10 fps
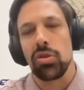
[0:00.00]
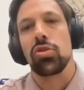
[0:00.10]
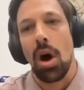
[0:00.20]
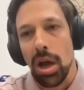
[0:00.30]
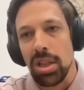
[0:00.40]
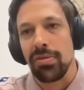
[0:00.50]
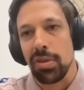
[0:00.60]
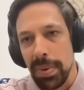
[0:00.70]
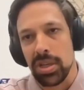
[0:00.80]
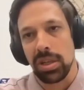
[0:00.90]
There's tons
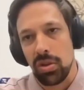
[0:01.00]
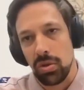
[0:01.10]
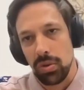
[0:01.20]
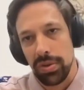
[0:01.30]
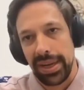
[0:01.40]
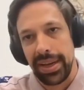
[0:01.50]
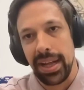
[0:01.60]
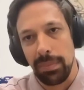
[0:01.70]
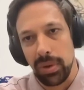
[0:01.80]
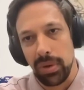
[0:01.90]
of specialist tools that can
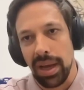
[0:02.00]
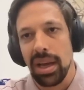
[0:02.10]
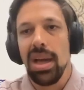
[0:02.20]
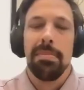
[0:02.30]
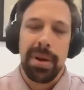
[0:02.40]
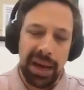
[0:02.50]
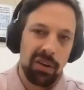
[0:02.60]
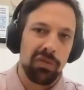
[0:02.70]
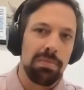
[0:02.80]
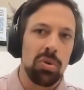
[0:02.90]
help you, like
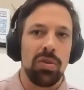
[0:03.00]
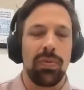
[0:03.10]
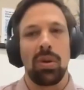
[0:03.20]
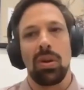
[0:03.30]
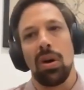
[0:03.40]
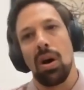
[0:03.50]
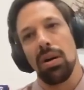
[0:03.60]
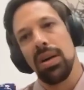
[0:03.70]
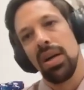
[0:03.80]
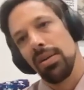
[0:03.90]
background removal
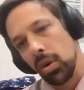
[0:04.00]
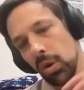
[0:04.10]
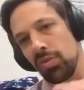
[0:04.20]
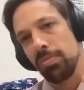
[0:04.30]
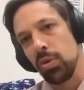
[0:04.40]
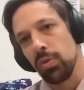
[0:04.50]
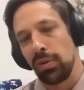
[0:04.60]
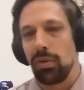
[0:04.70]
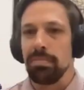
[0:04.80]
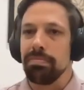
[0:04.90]
or noise
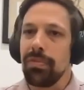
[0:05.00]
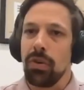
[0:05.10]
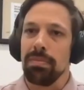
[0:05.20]
removal from